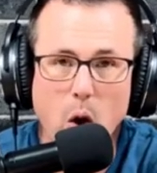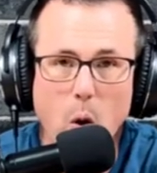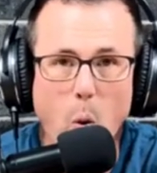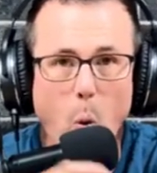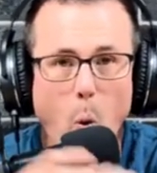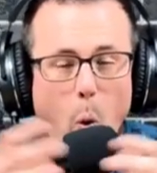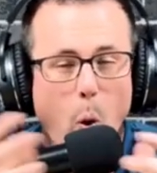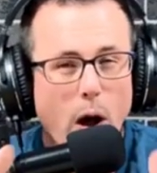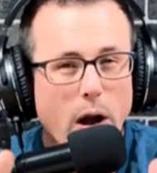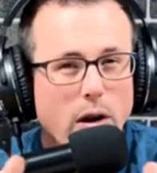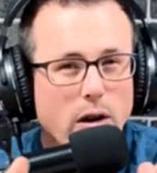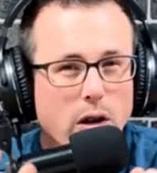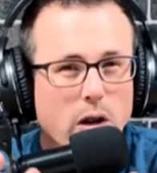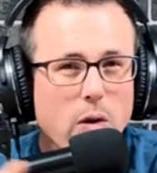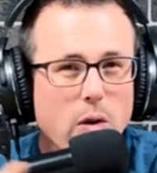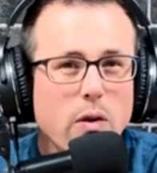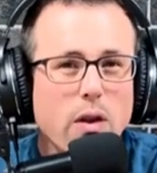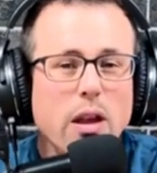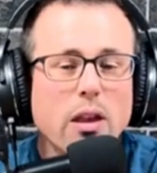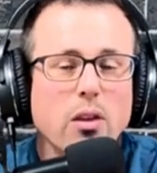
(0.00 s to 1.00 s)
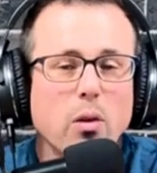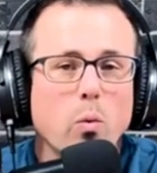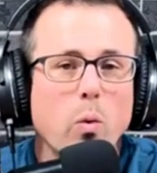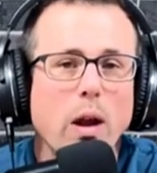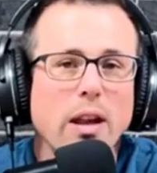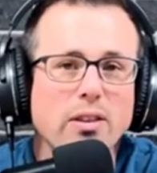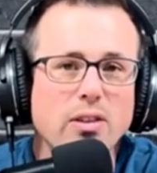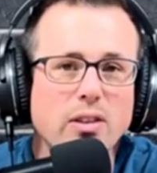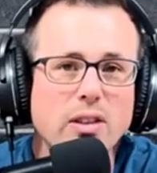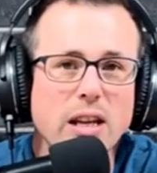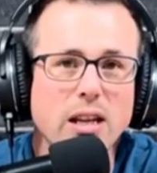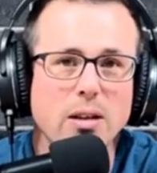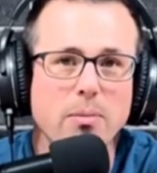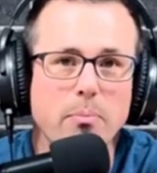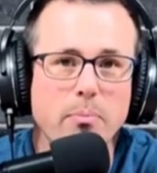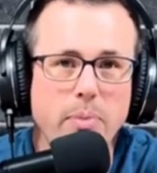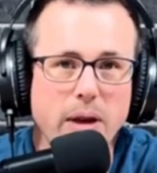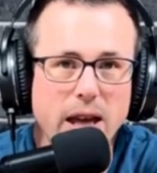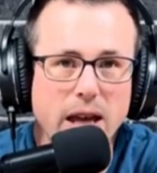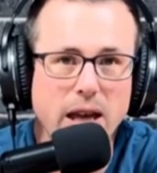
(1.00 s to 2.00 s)
where do you think the rates need to
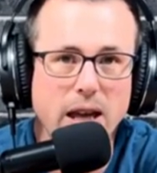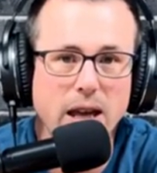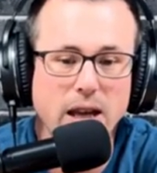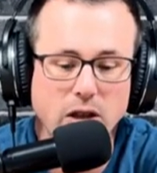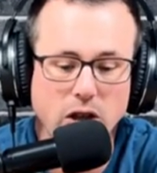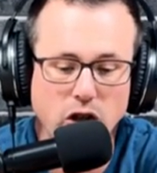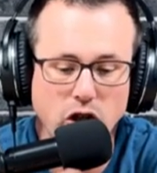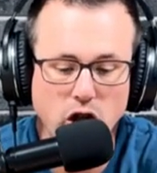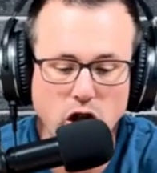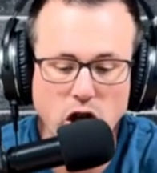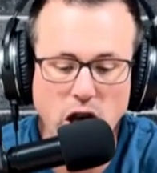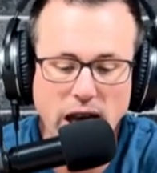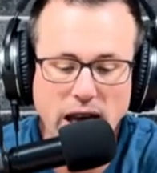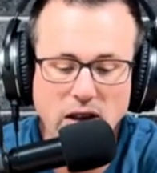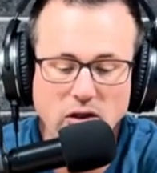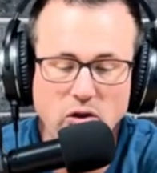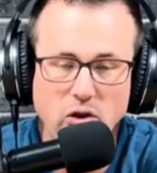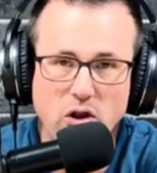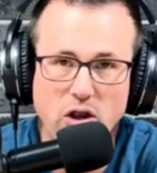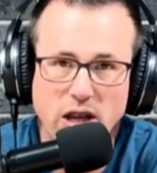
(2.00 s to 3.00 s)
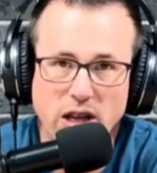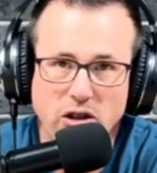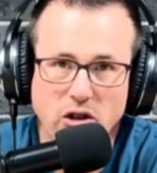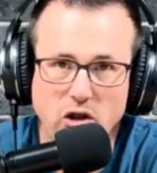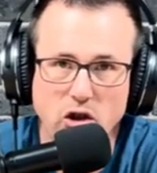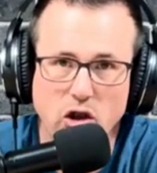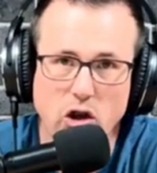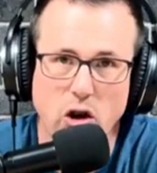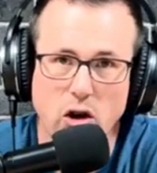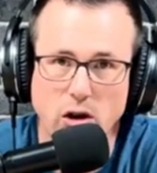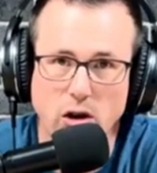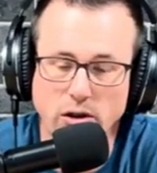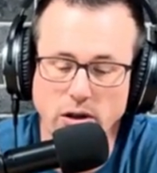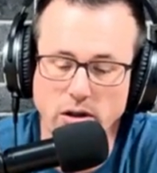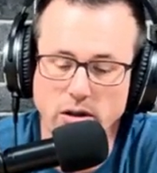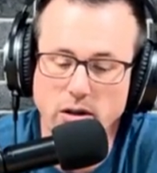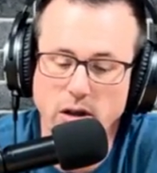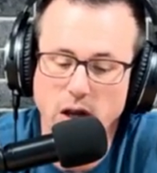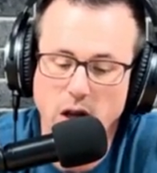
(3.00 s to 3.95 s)
be to change this chart,